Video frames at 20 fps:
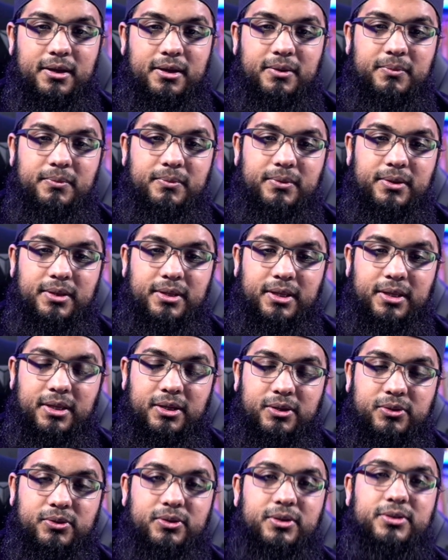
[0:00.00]
um, it
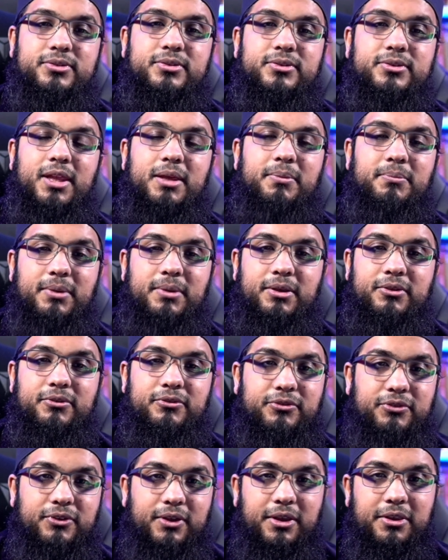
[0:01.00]
increases them
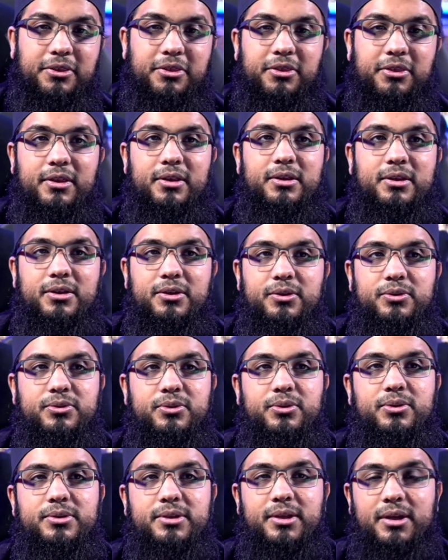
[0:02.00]
in faith.
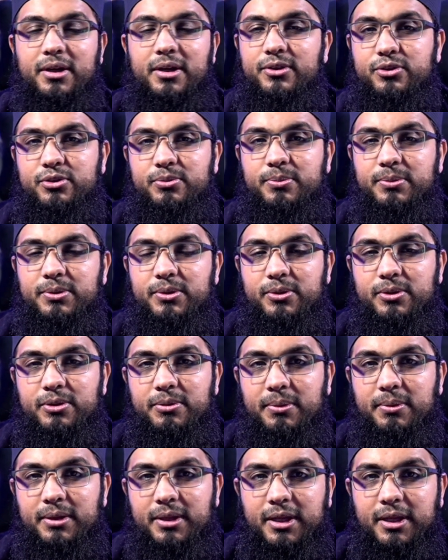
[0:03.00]
So there are some of the
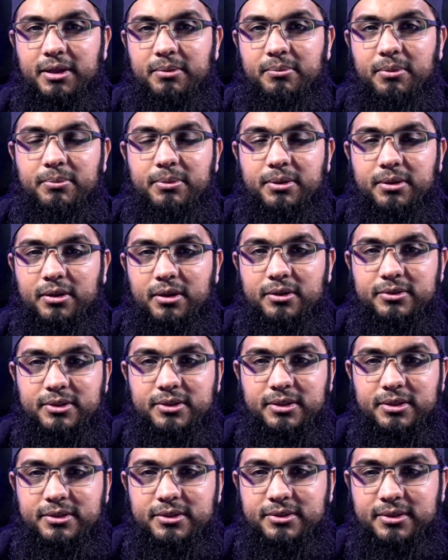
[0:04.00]
ulama, like Imam al
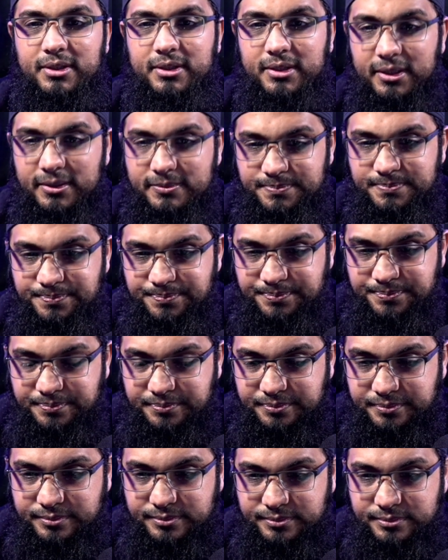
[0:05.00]
Razi, he said that
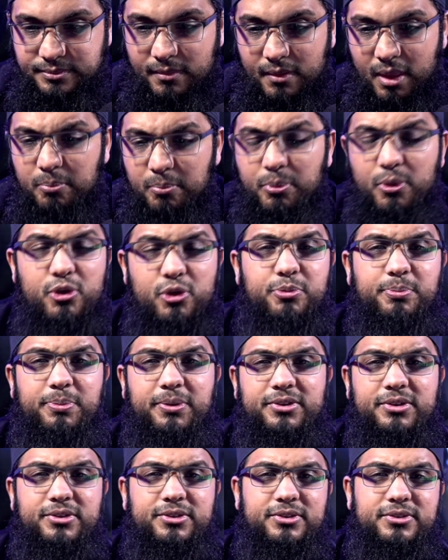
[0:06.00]
both
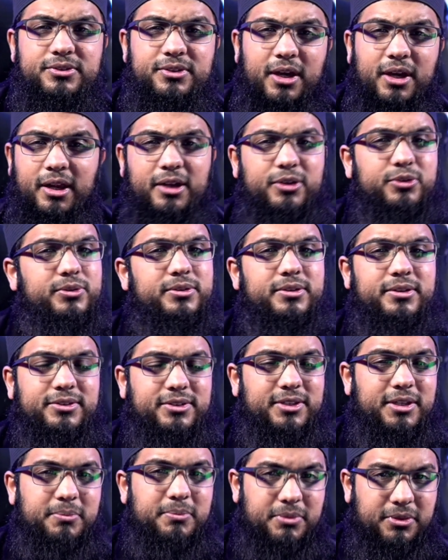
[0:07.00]
positions are actually
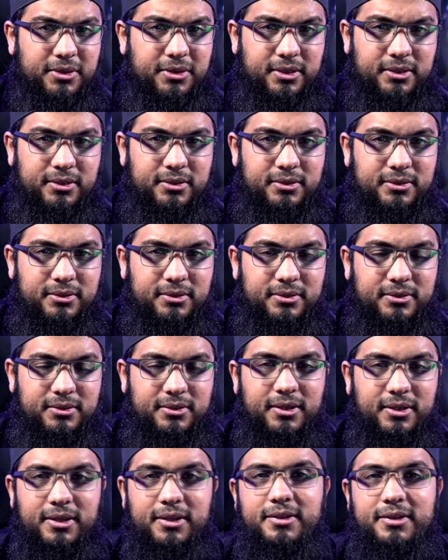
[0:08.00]
the same thing
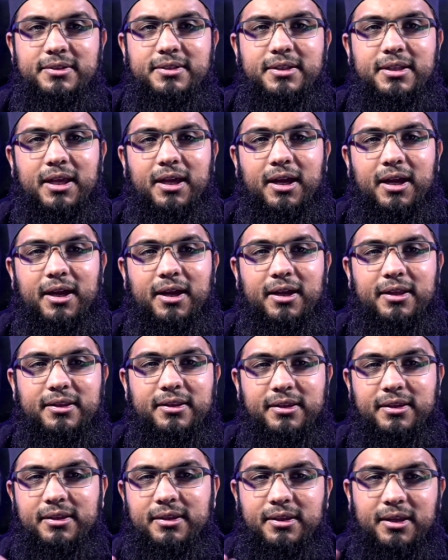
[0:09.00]
right
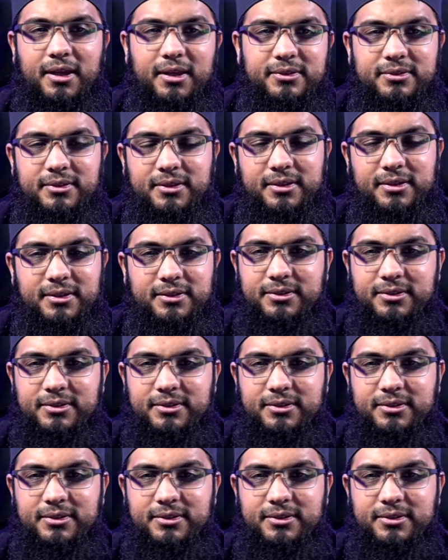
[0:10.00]
and he has